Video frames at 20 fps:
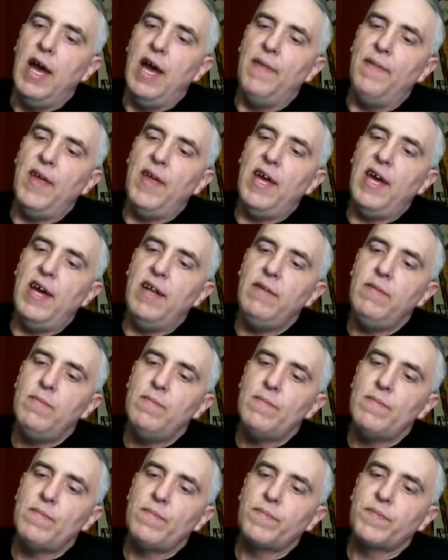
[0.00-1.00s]
And then,
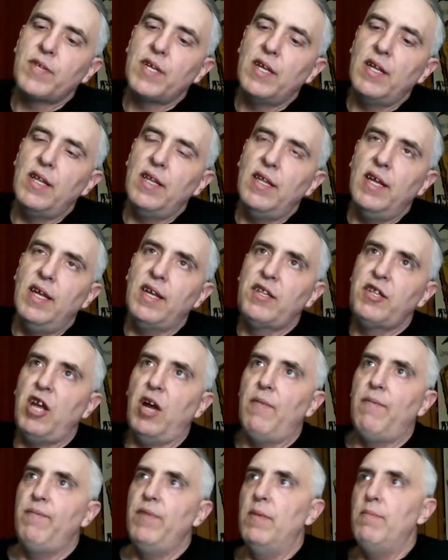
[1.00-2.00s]
let's
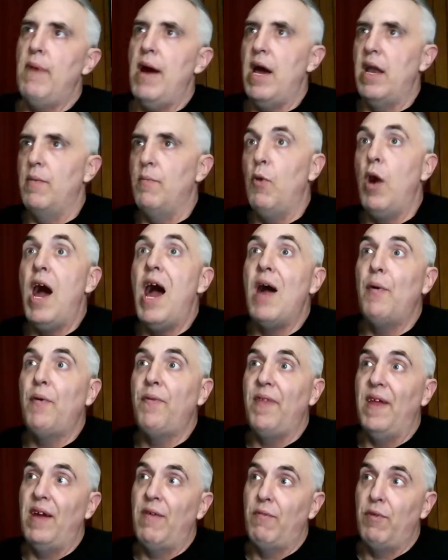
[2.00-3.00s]
start from the bottom. I
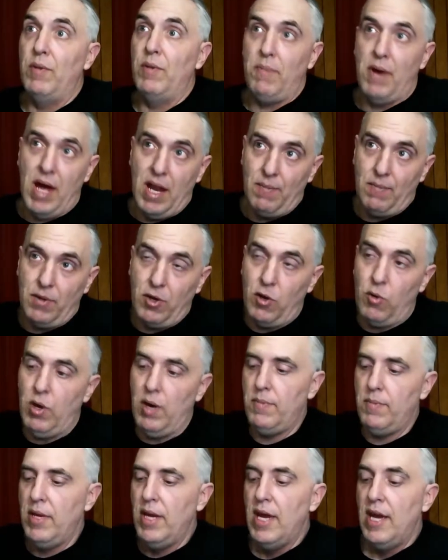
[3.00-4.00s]
would think would bottom go
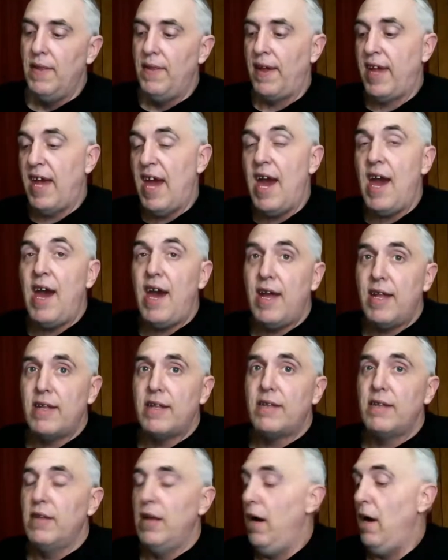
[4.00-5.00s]
up. The cat.
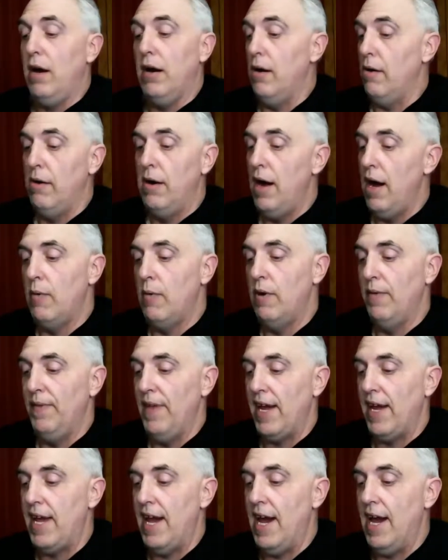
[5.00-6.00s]
Oh, I want
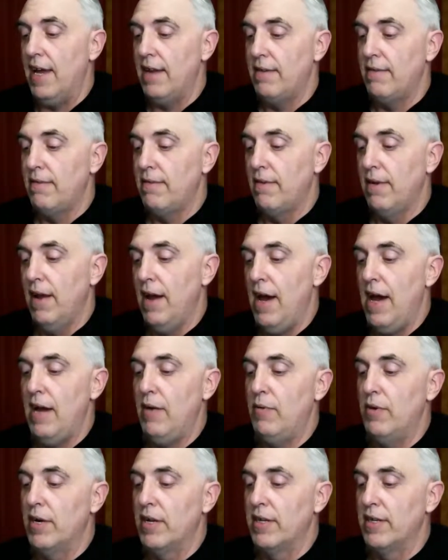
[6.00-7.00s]
that cat.
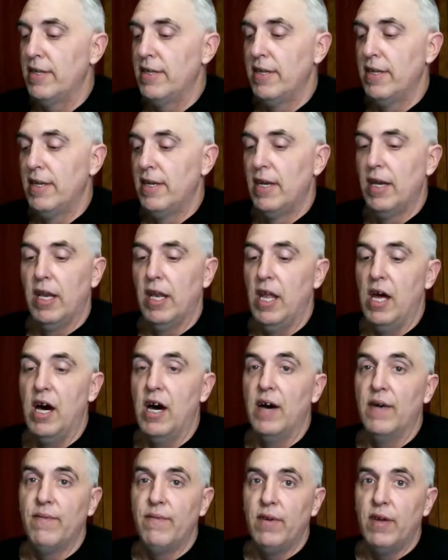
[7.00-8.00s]
I would
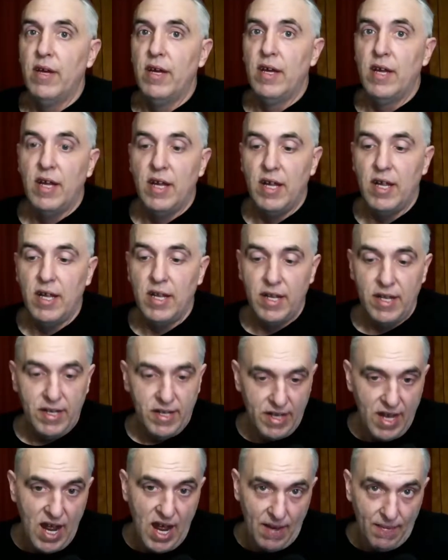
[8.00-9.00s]
love
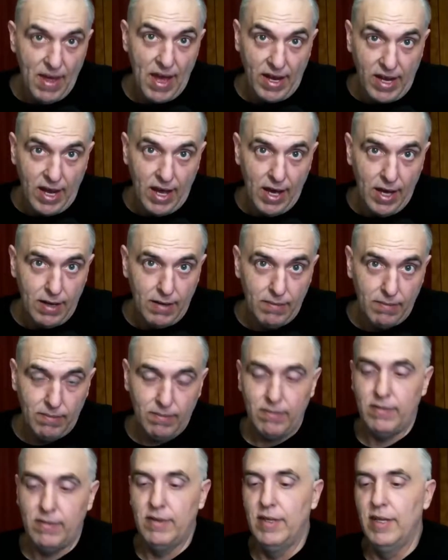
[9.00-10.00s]
to have that cat.
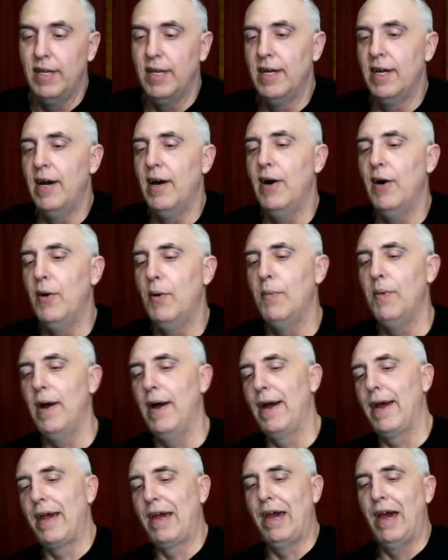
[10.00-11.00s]
Oh
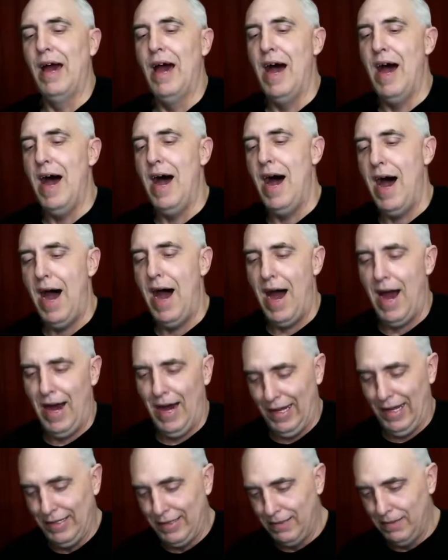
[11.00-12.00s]
my
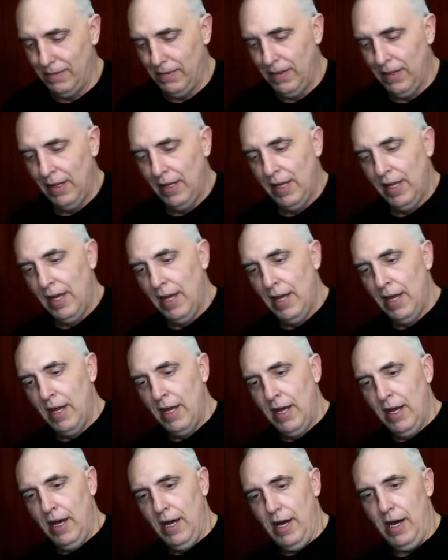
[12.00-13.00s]
god.
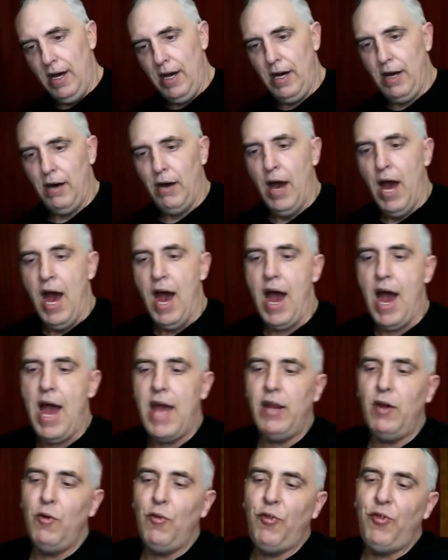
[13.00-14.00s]
Oh,
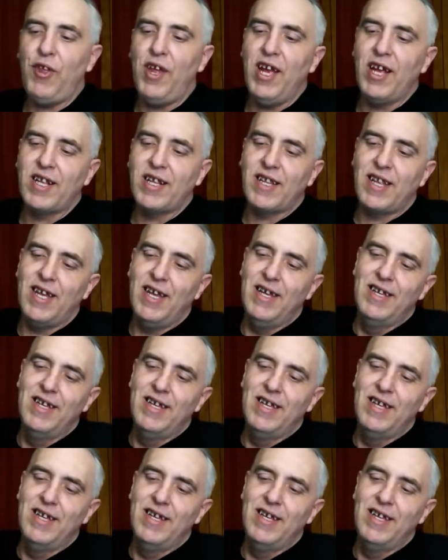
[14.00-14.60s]
I don't think